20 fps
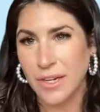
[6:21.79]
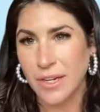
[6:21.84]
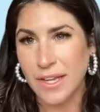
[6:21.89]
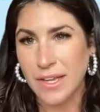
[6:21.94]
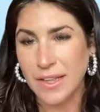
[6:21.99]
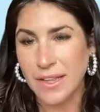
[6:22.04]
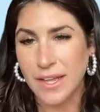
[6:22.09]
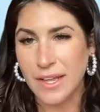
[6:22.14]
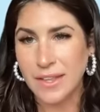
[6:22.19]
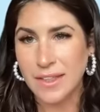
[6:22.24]
And
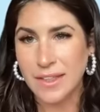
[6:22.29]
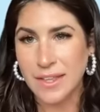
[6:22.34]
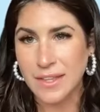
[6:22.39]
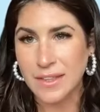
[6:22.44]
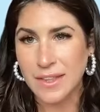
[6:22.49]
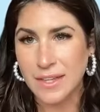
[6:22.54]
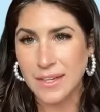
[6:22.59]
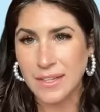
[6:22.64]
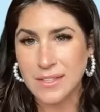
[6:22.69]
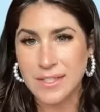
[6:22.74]
I
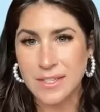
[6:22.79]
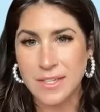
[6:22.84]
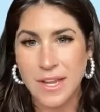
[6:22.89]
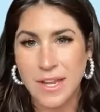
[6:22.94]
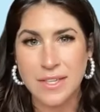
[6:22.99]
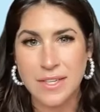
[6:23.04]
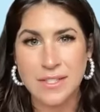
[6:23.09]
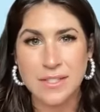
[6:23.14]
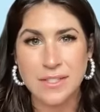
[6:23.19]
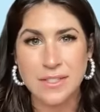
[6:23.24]
think that it's a
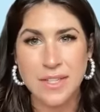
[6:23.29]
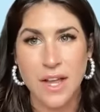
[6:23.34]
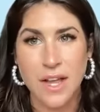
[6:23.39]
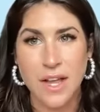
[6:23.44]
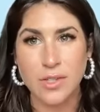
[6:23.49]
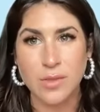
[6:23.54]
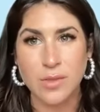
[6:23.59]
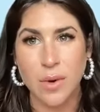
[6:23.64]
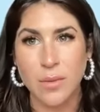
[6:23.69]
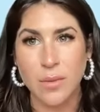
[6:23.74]
nice
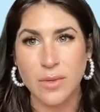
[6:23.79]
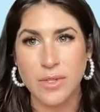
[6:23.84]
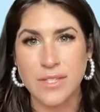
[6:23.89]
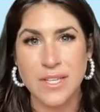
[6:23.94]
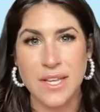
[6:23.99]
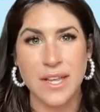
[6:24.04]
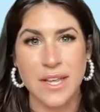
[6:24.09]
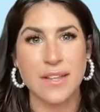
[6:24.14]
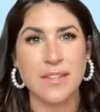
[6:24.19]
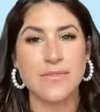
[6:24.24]
touch what we're seeing.